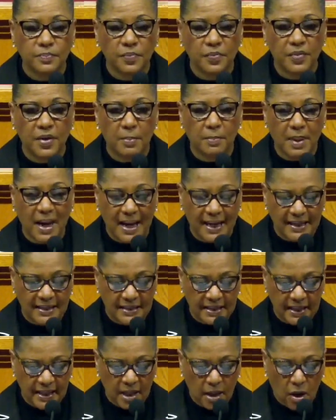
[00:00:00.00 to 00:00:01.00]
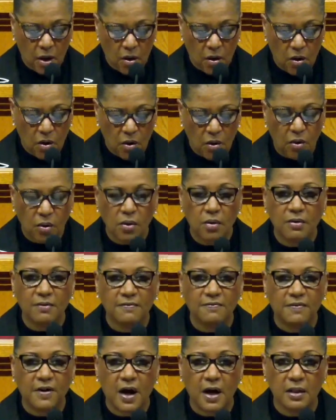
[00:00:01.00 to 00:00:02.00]
the binding call,
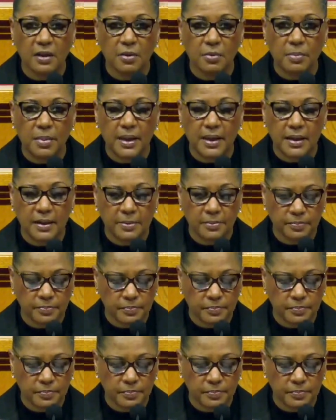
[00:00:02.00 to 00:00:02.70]
follow me.